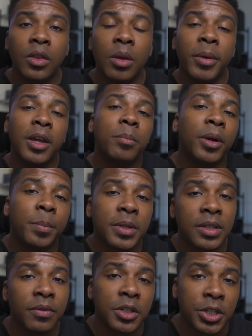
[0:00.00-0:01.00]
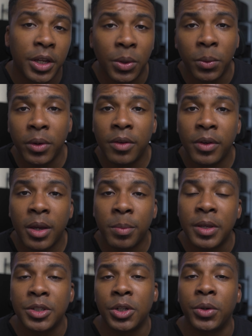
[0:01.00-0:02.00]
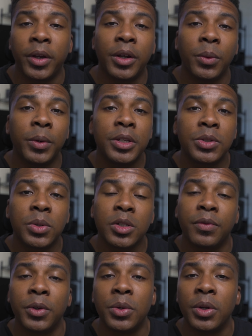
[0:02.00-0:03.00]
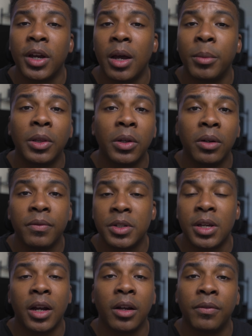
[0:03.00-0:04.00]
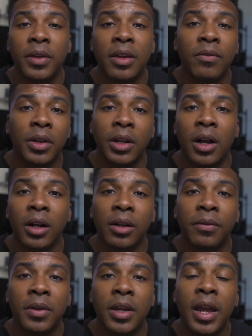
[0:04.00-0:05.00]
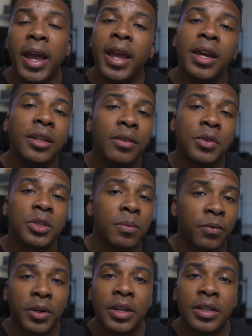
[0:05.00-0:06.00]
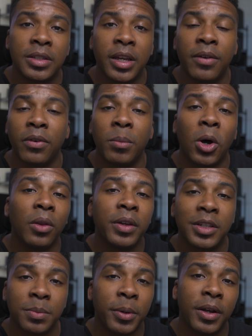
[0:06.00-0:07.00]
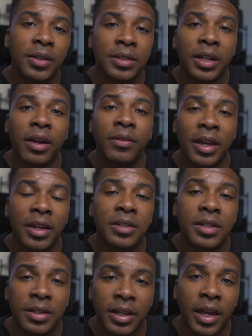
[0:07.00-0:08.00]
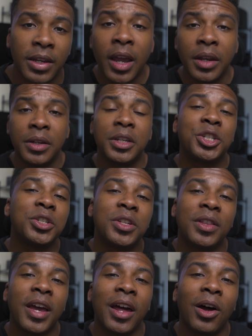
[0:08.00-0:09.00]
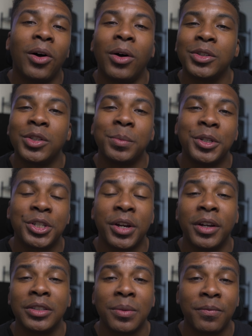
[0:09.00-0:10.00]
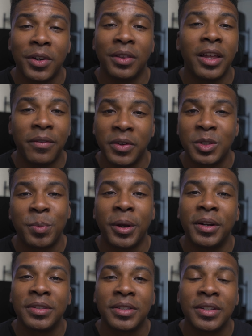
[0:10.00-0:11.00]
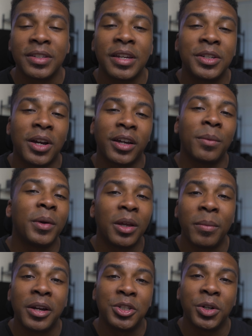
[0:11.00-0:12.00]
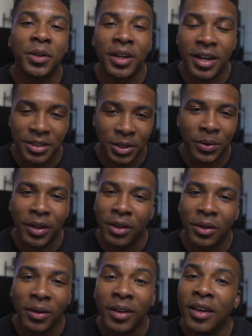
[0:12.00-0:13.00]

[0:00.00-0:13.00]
The main purpose of the channel revamp is to create a resource for you to come and learn photography and videography and give you some free insight from all the experience that I've gained to date. In addition to that, I'll also be sharing some fun life experiences and documenting my journey as a creator.